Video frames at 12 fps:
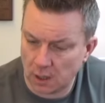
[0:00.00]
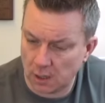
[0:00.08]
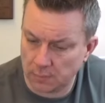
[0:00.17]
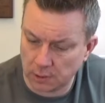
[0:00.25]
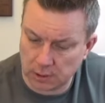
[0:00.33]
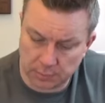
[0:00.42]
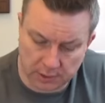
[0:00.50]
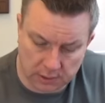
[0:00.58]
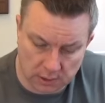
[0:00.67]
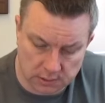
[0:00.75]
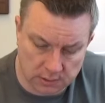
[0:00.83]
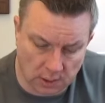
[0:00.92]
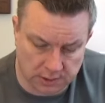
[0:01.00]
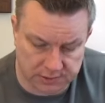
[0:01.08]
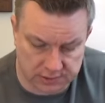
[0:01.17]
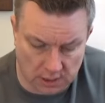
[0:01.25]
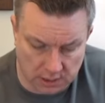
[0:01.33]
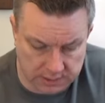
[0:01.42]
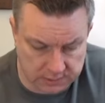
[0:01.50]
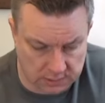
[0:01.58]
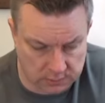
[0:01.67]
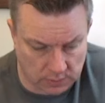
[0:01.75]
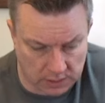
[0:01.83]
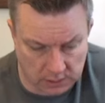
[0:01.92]
Looking pretty good. Nice size
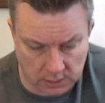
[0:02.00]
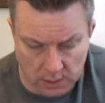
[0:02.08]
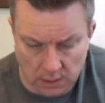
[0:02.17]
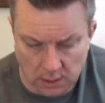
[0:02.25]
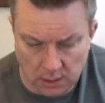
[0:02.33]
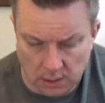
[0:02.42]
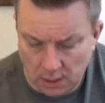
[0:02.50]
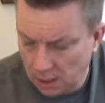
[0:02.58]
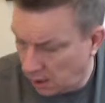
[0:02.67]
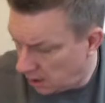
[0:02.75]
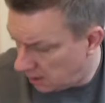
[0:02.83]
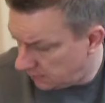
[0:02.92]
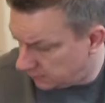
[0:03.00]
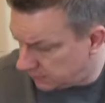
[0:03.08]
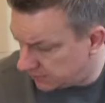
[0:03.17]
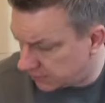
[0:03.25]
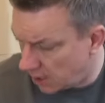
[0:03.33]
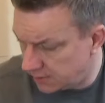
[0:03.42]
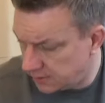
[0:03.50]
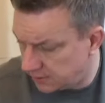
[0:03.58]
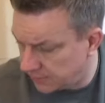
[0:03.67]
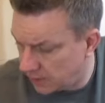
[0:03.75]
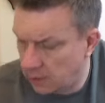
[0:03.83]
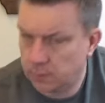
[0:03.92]
as well. I decided
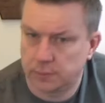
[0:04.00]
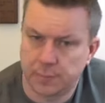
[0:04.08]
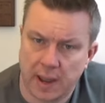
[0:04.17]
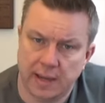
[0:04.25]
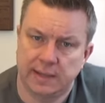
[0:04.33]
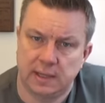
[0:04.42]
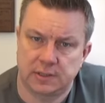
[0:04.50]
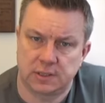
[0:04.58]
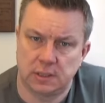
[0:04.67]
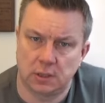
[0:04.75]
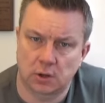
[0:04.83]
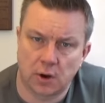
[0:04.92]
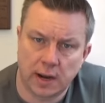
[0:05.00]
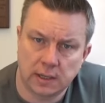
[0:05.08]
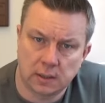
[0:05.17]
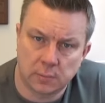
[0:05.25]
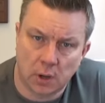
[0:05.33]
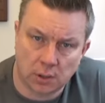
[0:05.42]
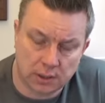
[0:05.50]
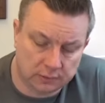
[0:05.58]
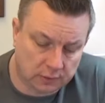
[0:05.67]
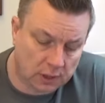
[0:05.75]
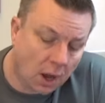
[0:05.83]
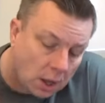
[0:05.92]
that I would paint this in Ukrainian
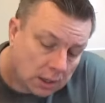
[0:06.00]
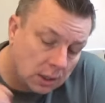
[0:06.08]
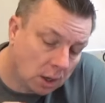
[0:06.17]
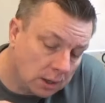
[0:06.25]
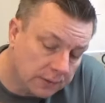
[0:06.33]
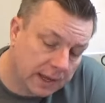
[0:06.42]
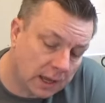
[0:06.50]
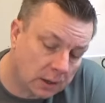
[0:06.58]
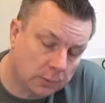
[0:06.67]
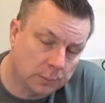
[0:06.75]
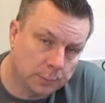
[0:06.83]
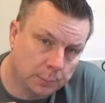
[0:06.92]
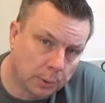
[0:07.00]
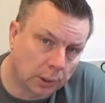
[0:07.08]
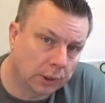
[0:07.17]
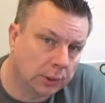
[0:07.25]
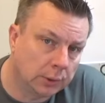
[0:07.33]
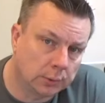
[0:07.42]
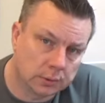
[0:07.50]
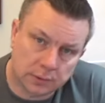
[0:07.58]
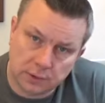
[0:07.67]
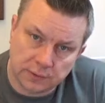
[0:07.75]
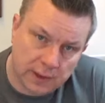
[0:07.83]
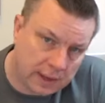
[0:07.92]
markings. I kind of like the yellow and blue
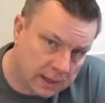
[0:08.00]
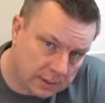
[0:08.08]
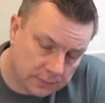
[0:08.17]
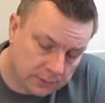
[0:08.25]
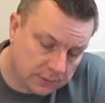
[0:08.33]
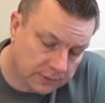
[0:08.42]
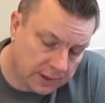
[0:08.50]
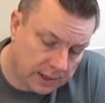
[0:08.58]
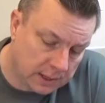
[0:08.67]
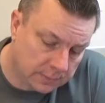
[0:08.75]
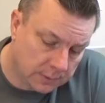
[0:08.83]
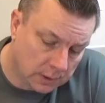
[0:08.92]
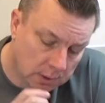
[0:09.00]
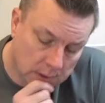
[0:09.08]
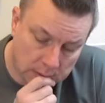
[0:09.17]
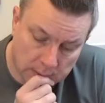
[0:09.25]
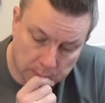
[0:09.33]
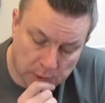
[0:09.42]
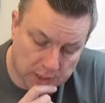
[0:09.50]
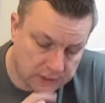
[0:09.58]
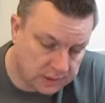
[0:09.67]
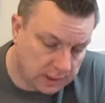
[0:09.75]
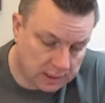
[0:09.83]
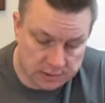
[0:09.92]
that they're
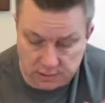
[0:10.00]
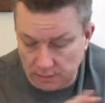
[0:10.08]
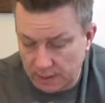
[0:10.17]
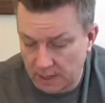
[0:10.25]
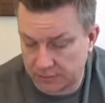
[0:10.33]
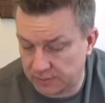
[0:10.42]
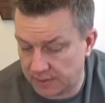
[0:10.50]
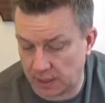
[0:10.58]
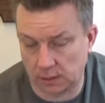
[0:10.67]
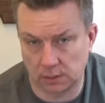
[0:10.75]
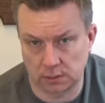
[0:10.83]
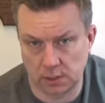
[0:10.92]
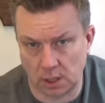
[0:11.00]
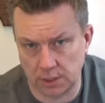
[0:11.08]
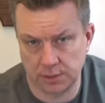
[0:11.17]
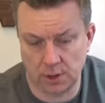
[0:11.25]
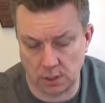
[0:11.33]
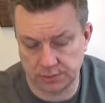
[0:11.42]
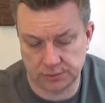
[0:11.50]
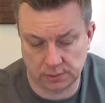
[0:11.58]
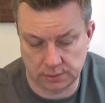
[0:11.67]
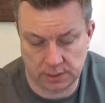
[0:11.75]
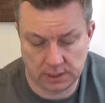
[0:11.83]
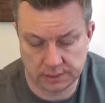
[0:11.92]
printed in. So I think that'll look kind of nice
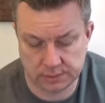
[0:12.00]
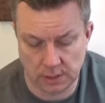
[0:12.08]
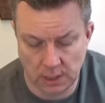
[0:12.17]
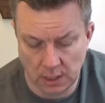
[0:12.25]
on this.